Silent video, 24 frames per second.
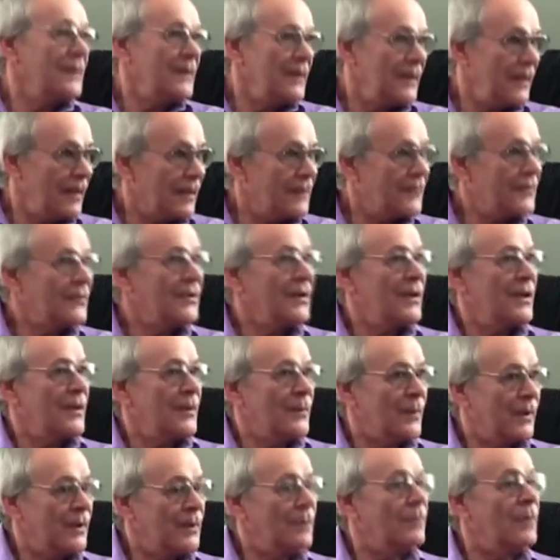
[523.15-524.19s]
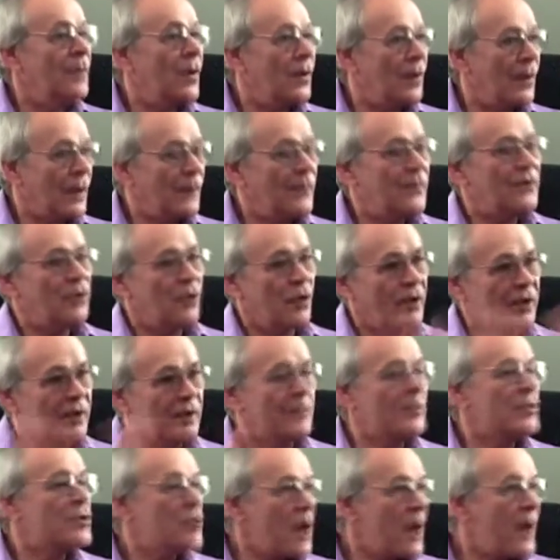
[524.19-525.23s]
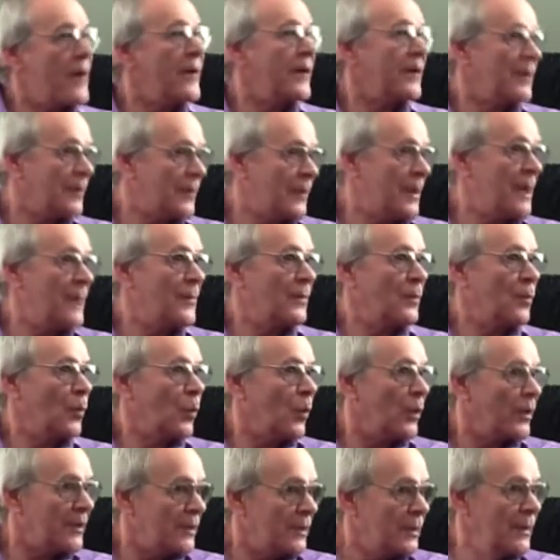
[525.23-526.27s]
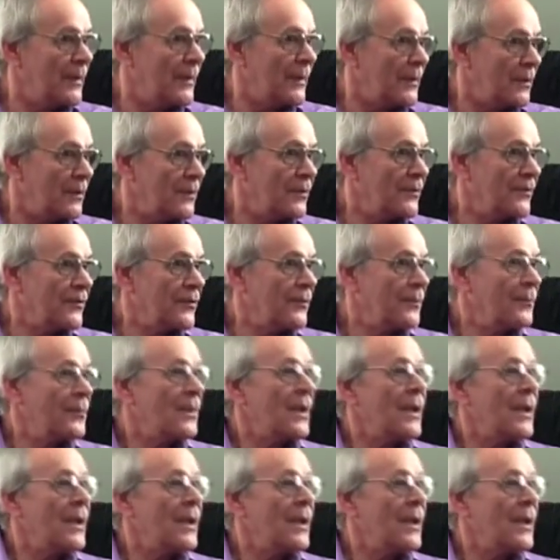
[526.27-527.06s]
Yes. But I'm talking the majority of the people worked in the mills.